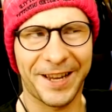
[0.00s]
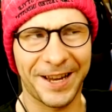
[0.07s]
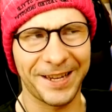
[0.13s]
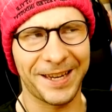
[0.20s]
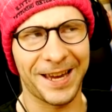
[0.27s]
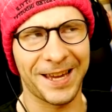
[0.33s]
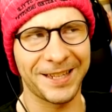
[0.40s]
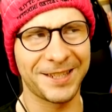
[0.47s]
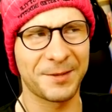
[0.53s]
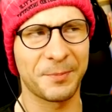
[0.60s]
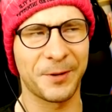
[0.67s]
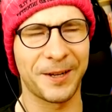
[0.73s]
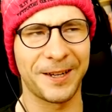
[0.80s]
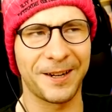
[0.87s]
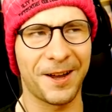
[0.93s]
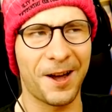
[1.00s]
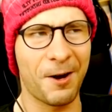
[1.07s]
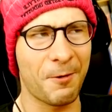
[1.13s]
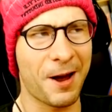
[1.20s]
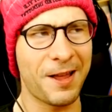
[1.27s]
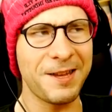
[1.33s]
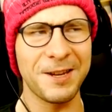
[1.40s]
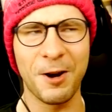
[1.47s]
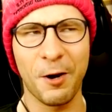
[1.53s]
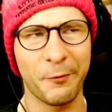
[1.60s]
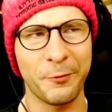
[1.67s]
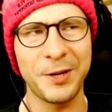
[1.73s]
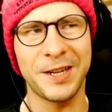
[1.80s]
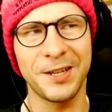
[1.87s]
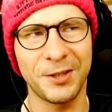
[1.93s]
I guess. But, oh well, you know,
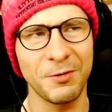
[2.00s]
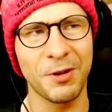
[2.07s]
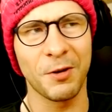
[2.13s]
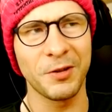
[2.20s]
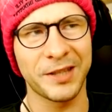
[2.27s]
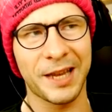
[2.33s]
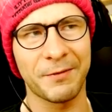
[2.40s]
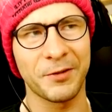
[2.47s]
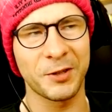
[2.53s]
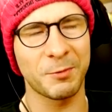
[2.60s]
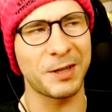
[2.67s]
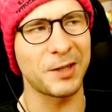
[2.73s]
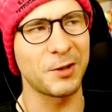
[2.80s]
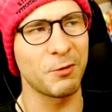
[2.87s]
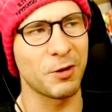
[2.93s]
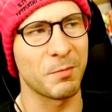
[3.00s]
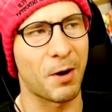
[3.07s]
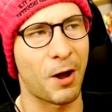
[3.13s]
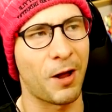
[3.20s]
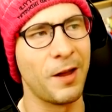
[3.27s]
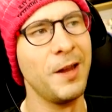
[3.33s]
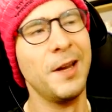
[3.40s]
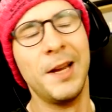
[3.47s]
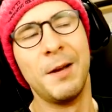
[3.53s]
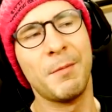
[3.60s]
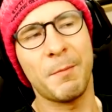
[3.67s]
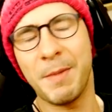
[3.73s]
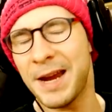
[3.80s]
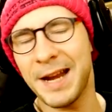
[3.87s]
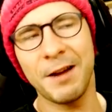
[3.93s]
if we can do those levels, we can do them all.
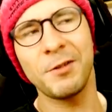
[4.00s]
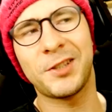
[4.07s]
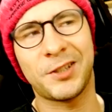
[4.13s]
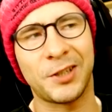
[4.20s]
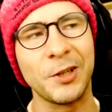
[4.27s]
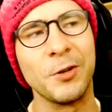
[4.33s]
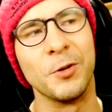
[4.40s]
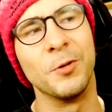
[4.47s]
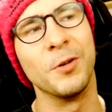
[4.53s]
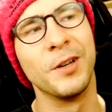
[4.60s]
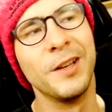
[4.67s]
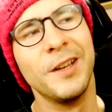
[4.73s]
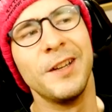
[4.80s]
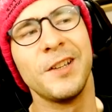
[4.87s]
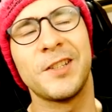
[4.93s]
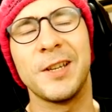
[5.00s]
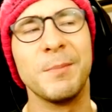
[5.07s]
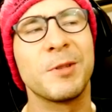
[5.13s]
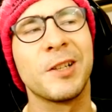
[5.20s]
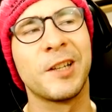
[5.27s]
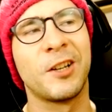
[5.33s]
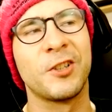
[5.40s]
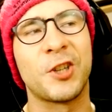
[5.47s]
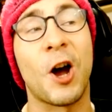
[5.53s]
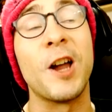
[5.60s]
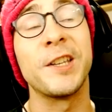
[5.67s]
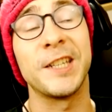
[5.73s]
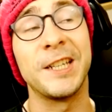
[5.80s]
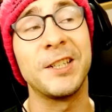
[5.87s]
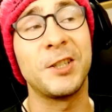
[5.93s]
But Main House 2 seems a little
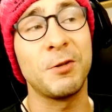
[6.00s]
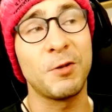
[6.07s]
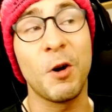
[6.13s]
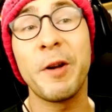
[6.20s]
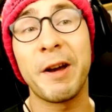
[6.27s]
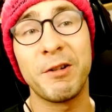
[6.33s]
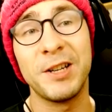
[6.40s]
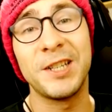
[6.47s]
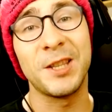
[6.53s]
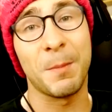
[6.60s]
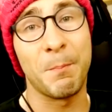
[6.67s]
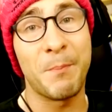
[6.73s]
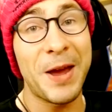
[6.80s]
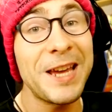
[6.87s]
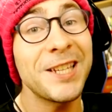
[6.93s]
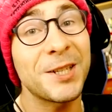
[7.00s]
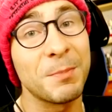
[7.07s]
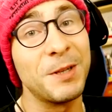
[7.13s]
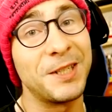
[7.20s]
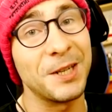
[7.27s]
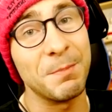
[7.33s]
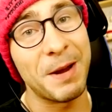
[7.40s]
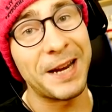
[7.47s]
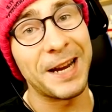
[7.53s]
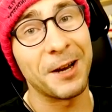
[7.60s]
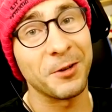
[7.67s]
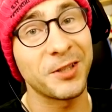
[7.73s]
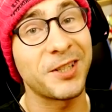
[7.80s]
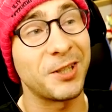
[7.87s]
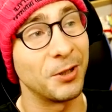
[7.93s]
daunting because you can go down into the basement in Main
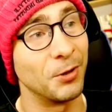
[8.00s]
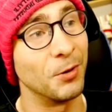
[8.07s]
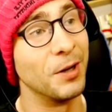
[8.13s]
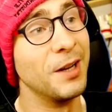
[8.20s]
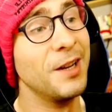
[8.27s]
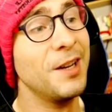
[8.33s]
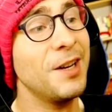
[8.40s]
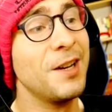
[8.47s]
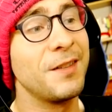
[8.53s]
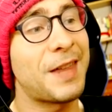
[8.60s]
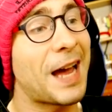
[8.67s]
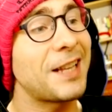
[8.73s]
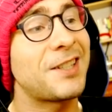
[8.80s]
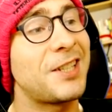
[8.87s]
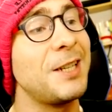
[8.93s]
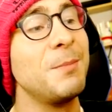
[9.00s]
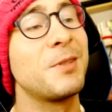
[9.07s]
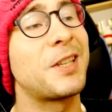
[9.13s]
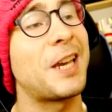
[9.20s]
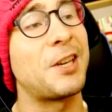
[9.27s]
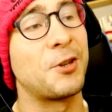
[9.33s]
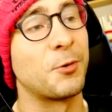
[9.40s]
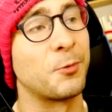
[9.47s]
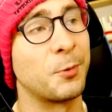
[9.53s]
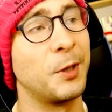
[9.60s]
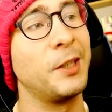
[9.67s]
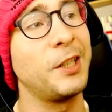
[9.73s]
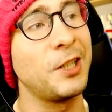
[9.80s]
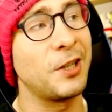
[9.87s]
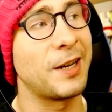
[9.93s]
House 2. That seems like you're
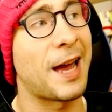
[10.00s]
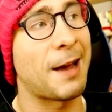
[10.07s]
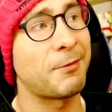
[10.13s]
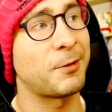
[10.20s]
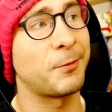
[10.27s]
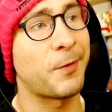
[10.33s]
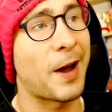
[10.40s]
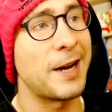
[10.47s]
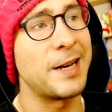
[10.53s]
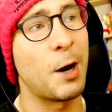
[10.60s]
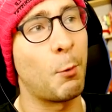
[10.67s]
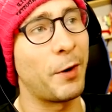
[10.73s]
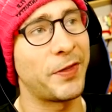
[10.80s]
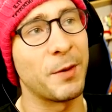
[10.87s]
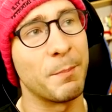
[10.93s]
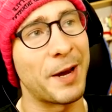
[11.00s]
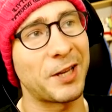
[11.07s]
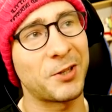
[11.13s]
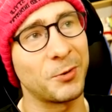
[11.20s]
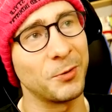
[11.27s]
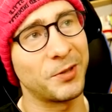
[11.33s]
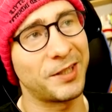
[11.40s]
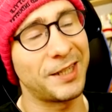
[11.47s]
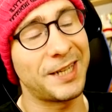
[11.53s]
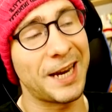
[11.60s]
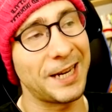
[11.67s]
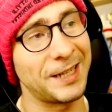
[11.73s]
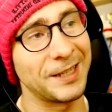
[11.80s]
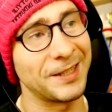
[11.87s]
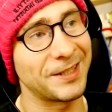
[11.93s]
really gonna have to find out what the best route to
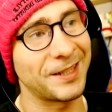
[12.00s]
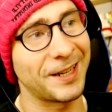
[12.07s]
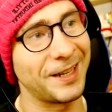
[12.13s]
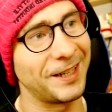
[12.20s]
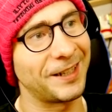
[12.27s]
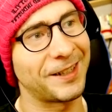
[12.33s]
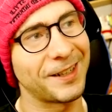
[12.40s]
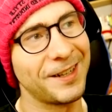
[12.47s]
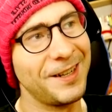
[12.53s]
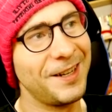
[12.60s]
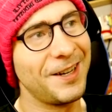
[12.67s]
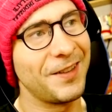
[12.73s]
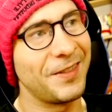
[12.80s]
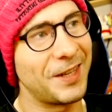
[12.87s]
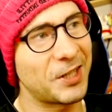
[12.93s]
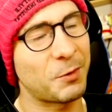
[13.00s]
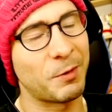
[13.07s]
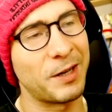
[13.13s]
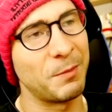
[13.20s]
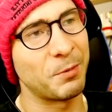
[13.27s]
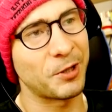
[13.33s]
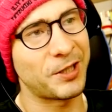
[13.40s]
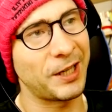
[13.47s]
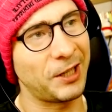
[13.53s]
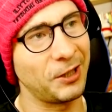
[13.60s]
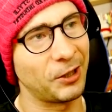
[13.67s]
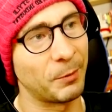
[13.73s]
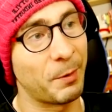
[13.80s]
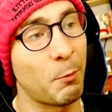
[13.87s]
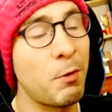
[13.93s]
take is, like this one in particular.